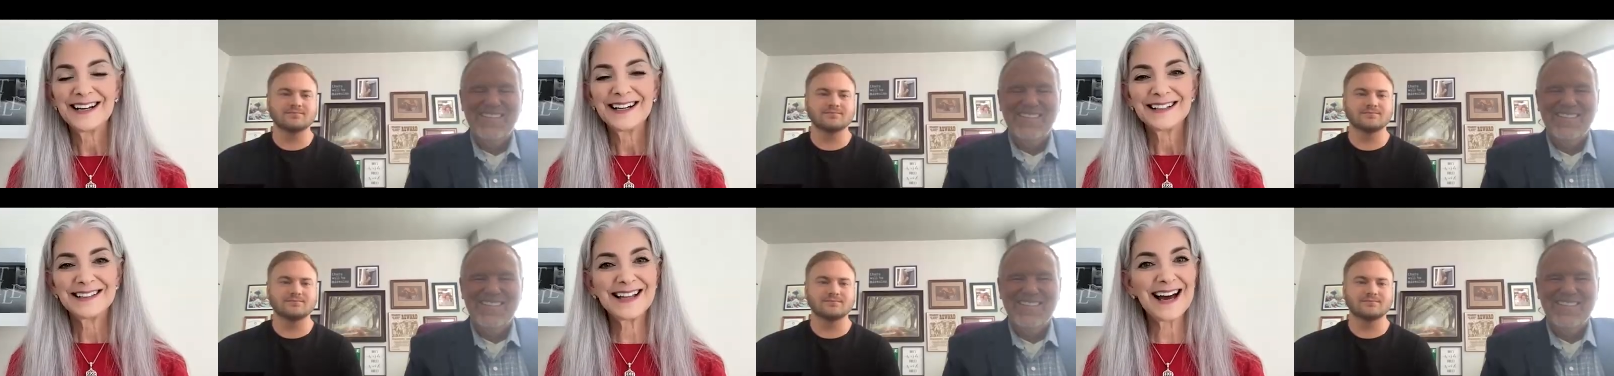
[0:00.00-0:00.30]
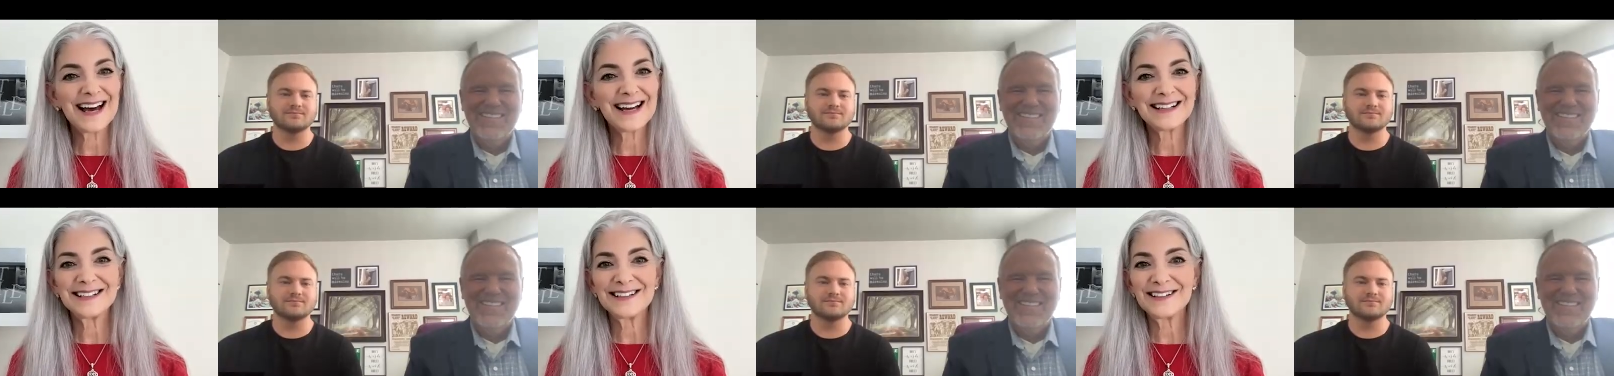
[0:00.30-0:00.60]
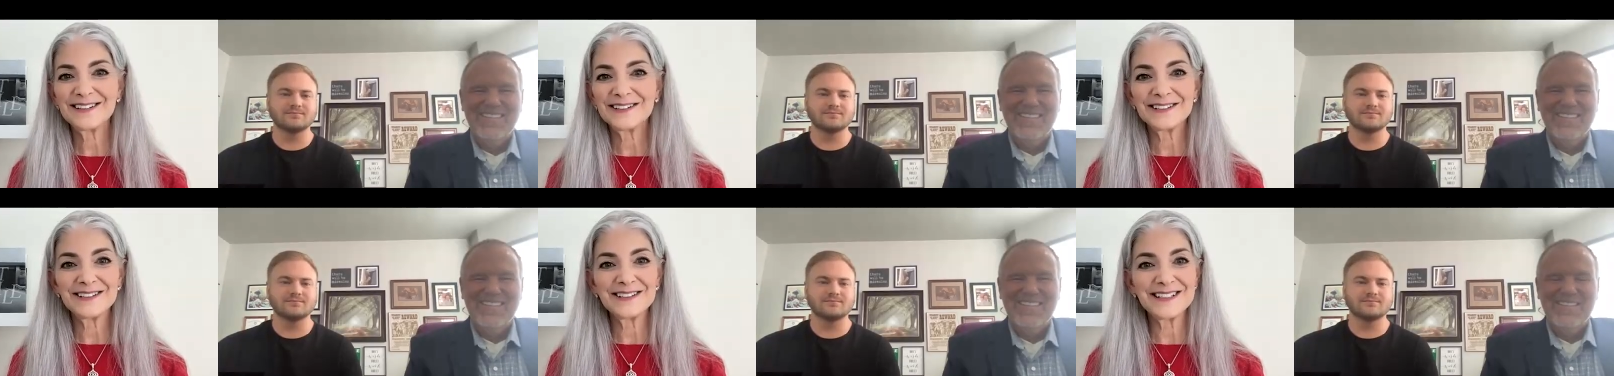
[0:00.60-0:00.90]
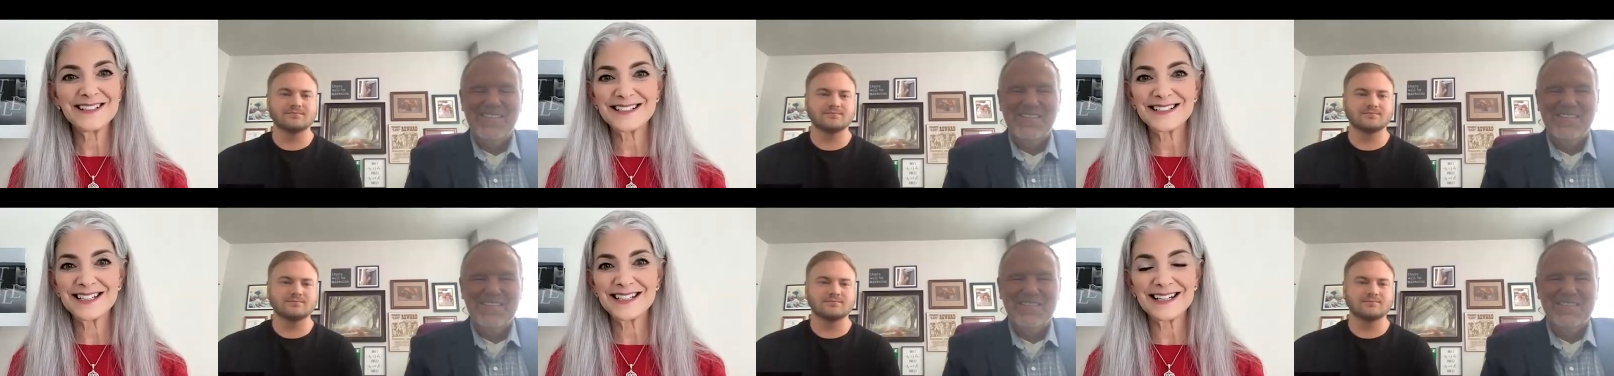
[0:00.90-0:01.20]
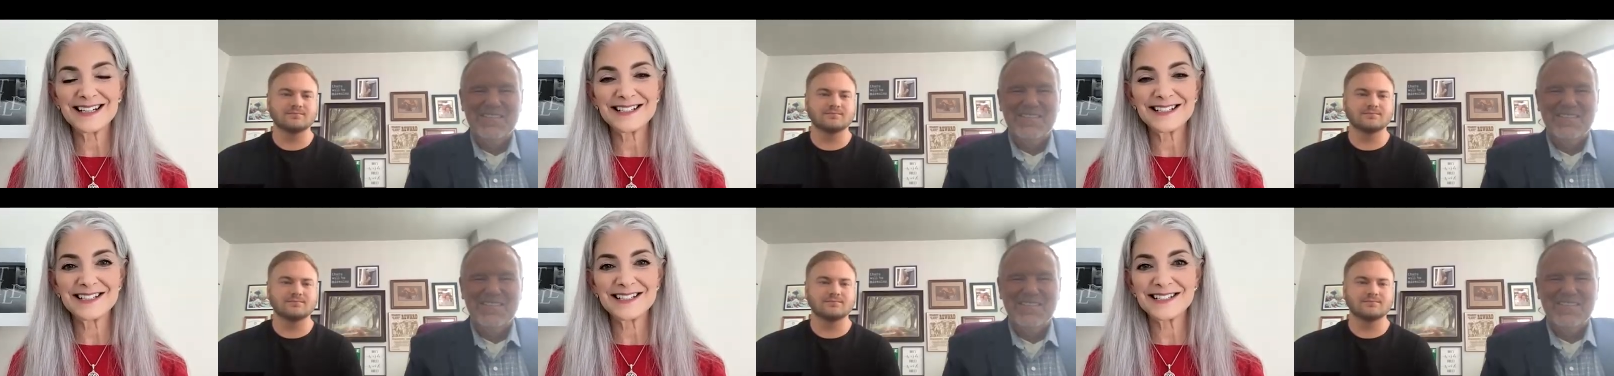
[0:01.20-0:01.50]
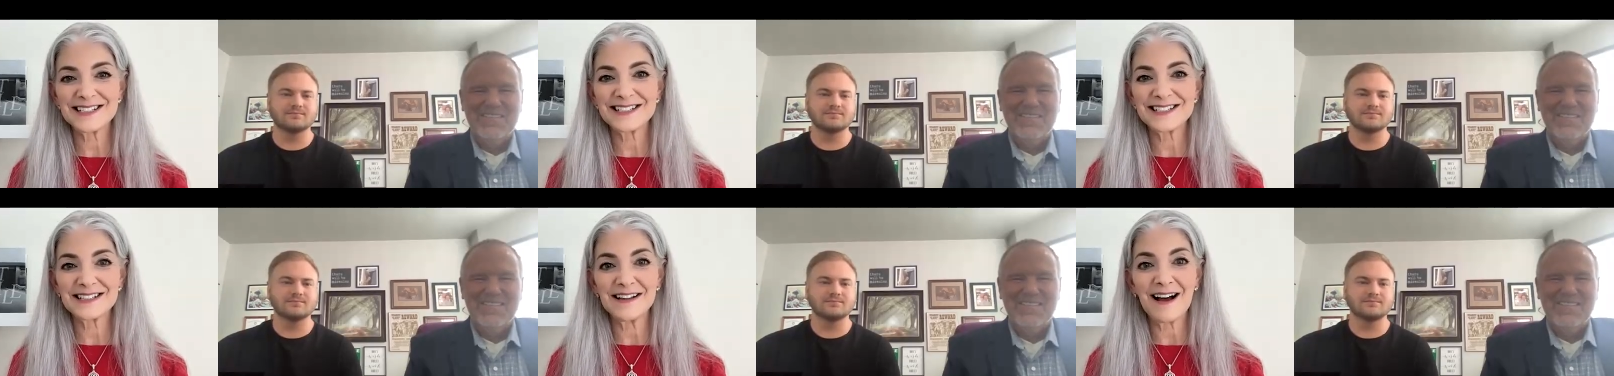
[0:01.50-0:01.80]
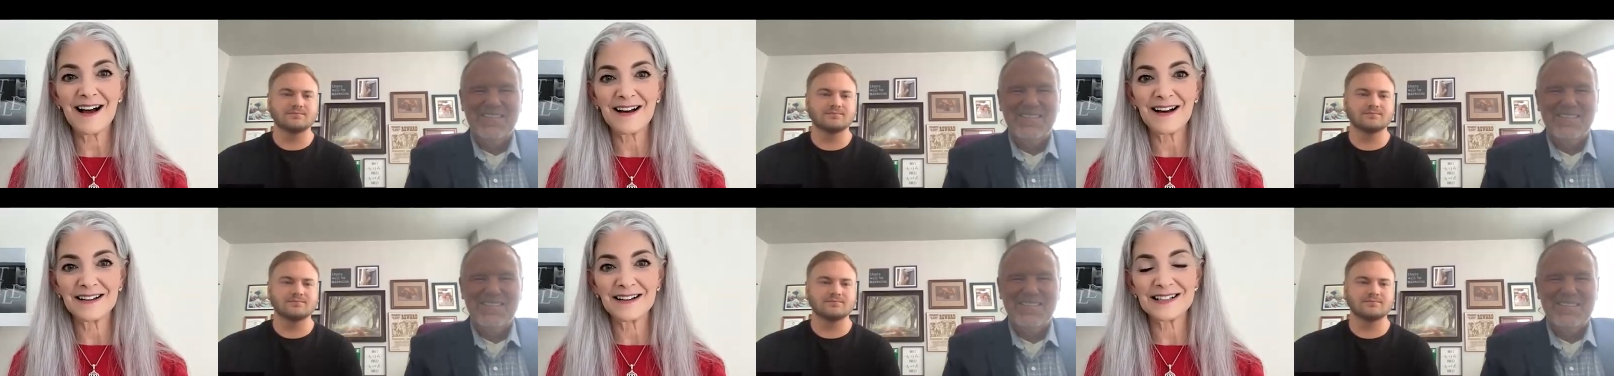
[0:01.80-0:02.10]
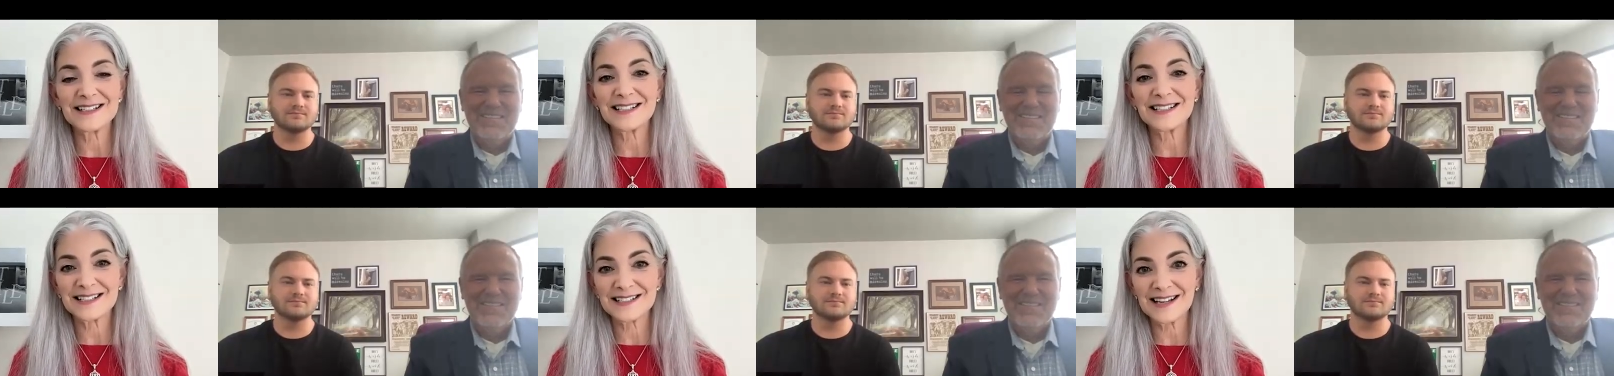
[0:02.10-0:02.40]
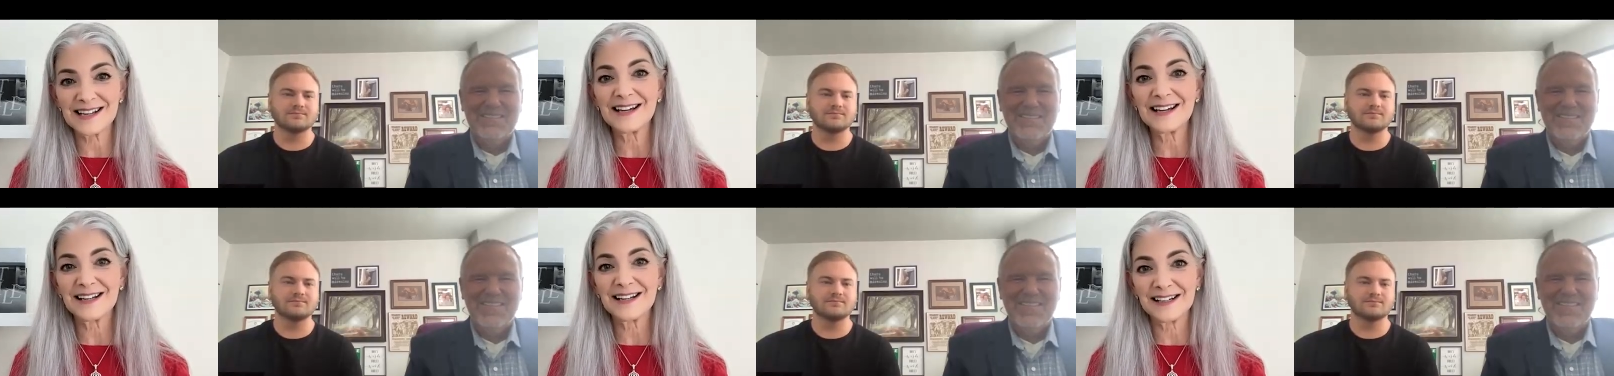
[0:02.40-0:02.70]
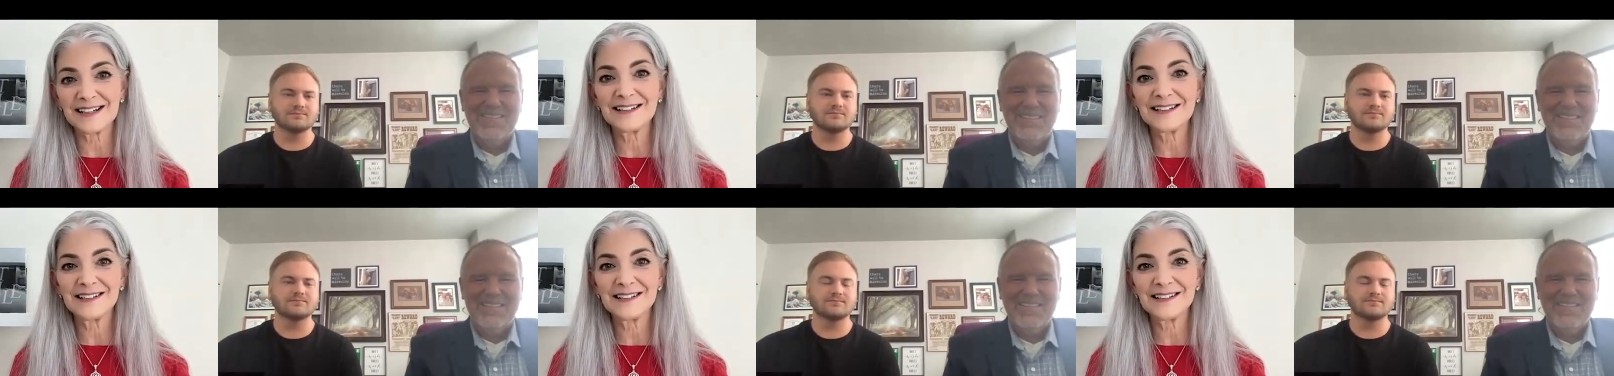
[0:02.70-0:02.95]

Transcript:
Speaker 1: that early stage is a slog it's exciting